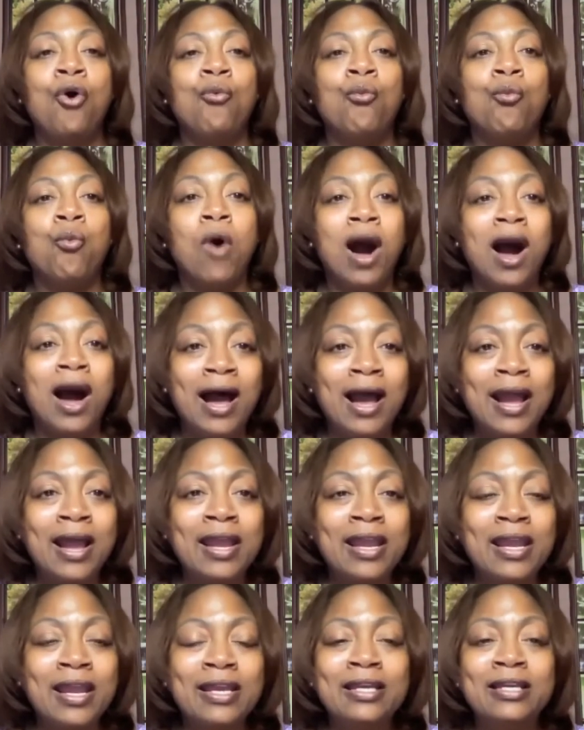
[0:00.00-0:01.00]

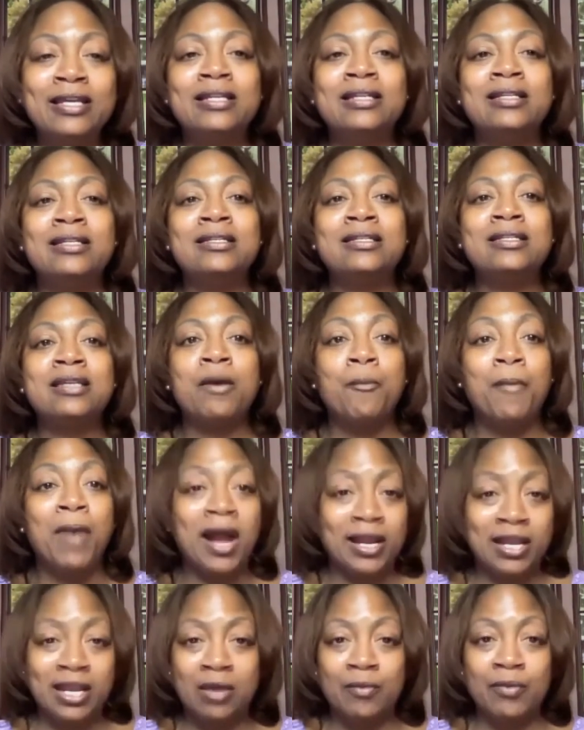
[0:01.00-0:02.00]
Why is
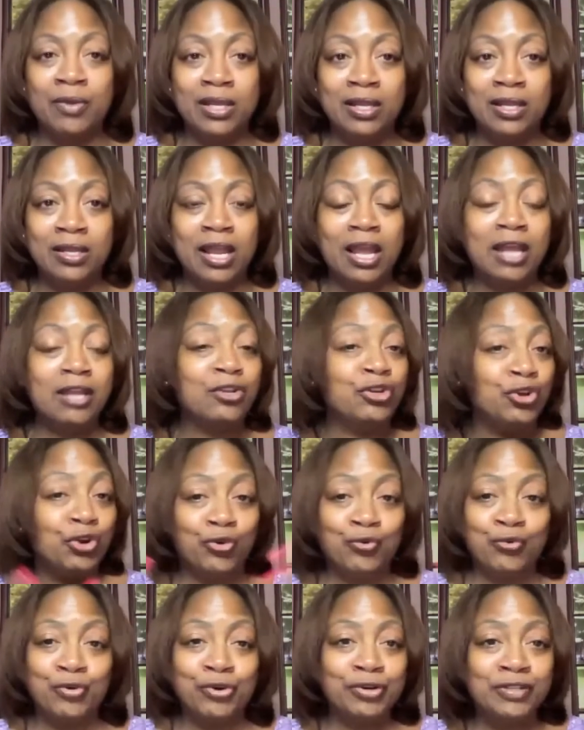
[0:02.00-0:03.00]
Miami, and
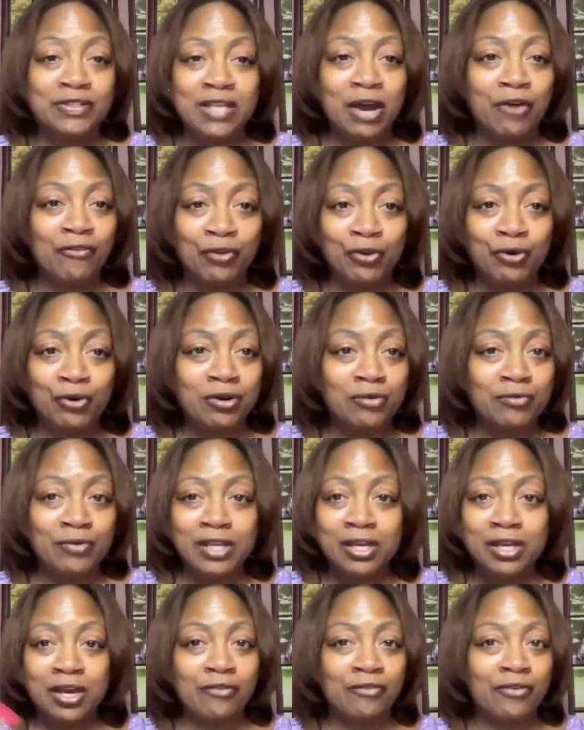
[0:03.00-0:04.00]
we're in South Florida,
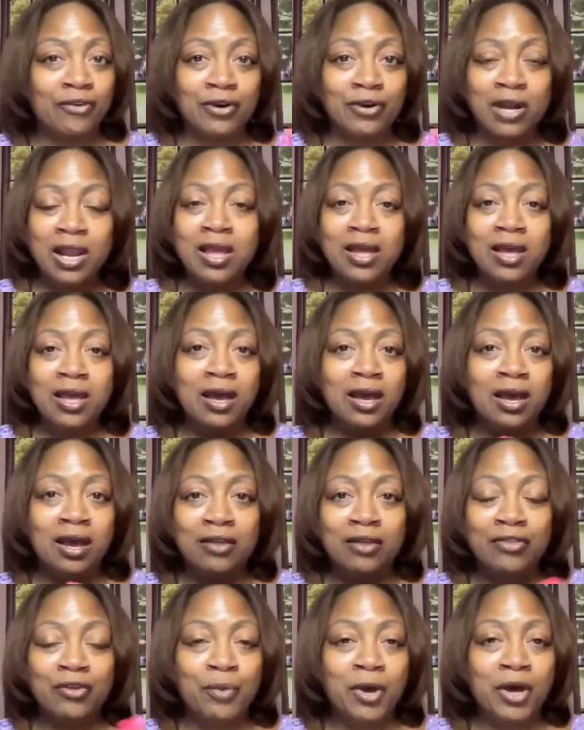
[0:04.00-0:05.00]
we cover
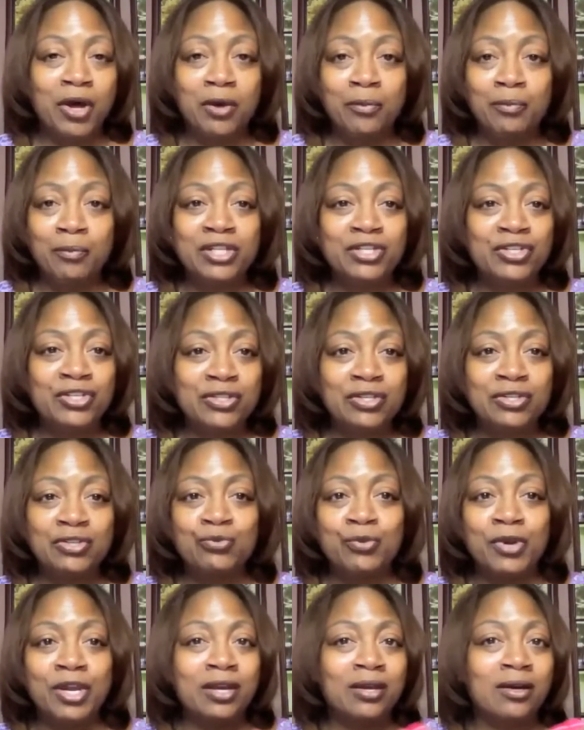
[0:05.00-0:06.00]
the Palm Beaches
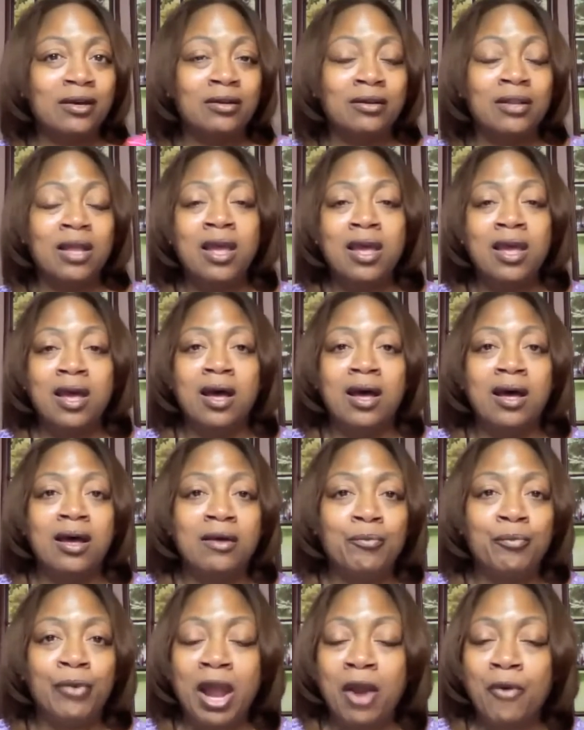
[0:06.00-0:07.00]
as well,
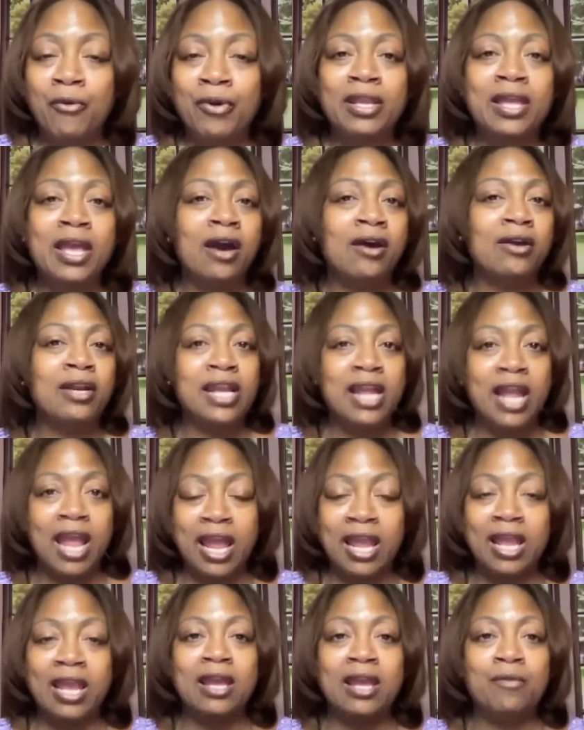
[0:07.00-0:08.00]
Broward County
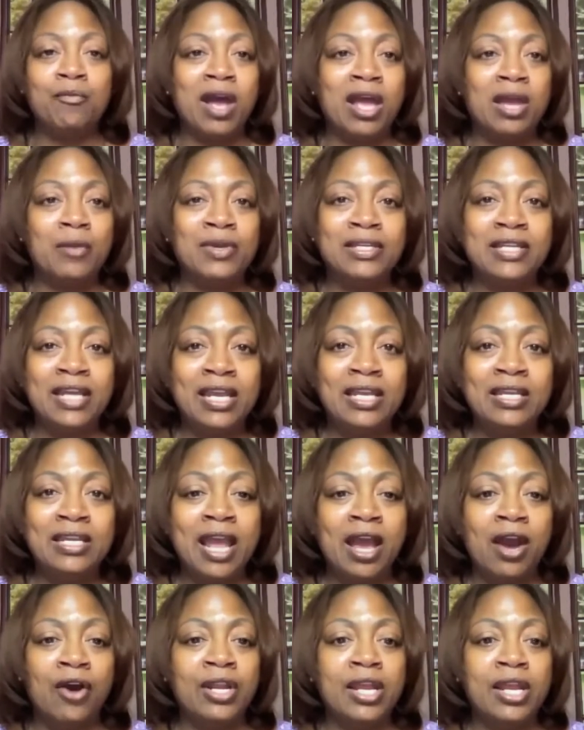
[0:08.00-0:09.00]
and
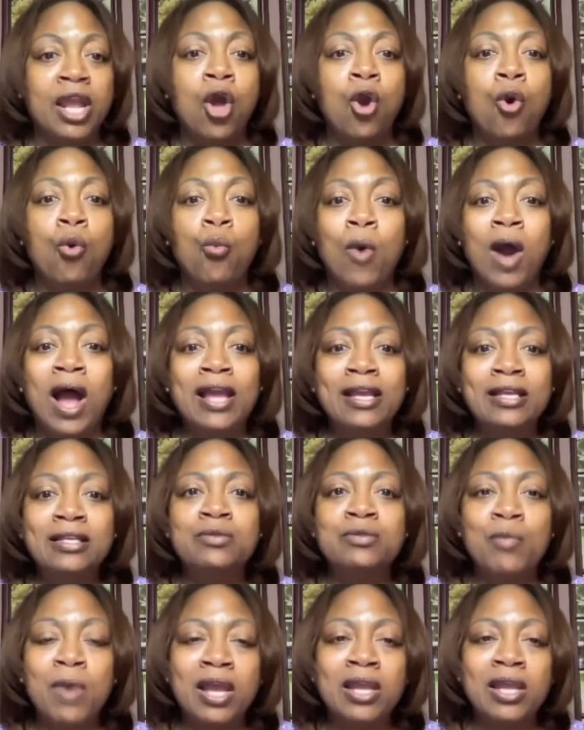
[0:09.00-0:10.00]
Miami-Dade County. Why
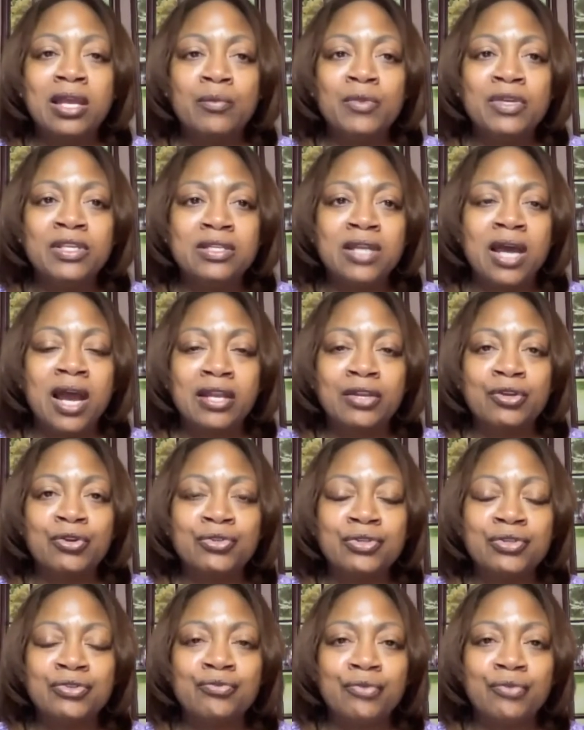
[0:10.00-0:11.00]
is Miami's
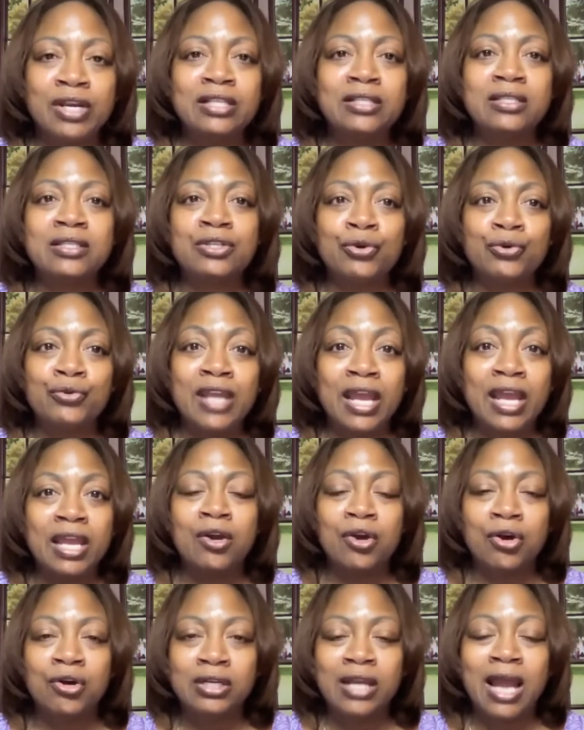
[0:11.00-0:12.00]
diagnosis rate so
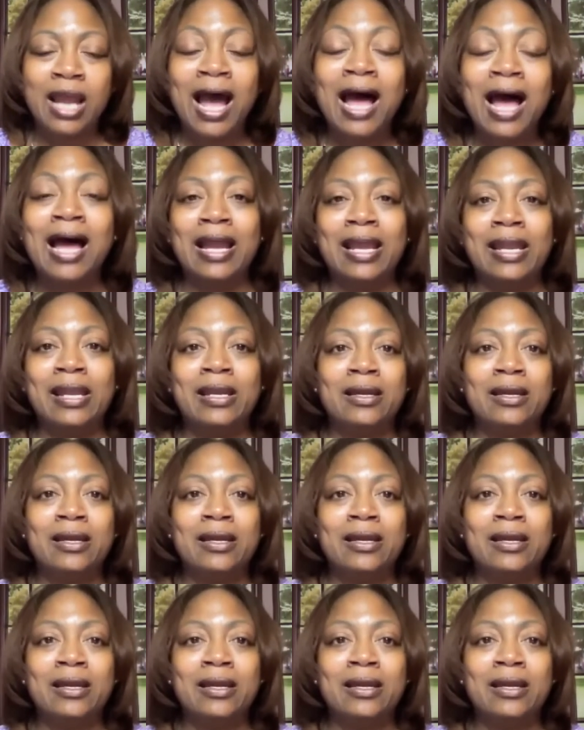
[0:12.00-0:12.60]
dang on high?